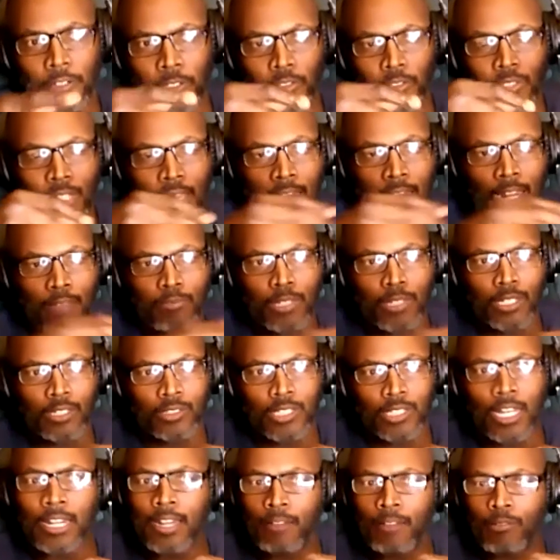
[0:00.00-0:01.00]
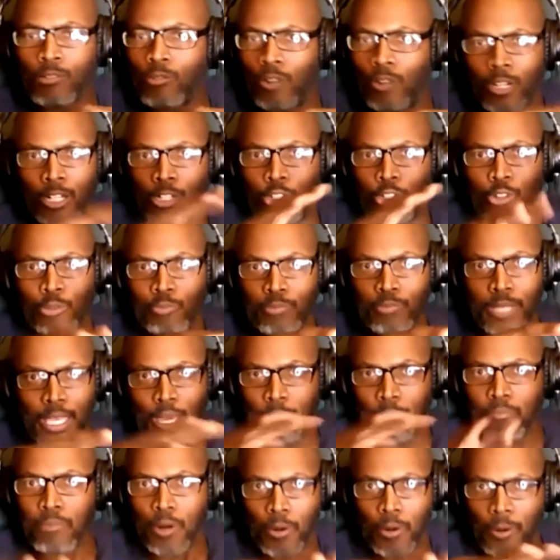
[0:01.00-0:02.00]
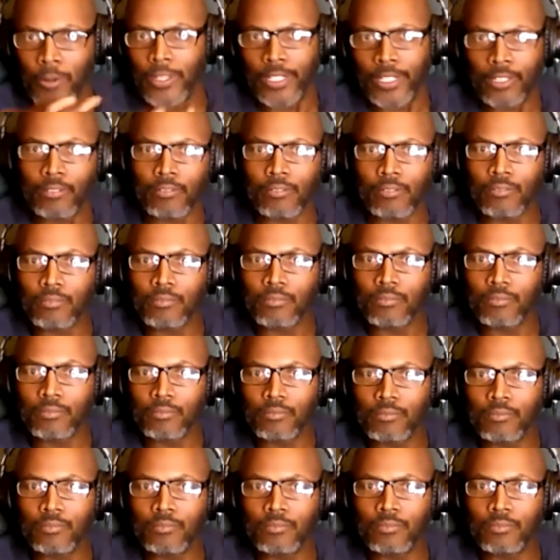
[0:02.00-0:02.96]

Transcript: actually understand that because I never wanted to be a burden.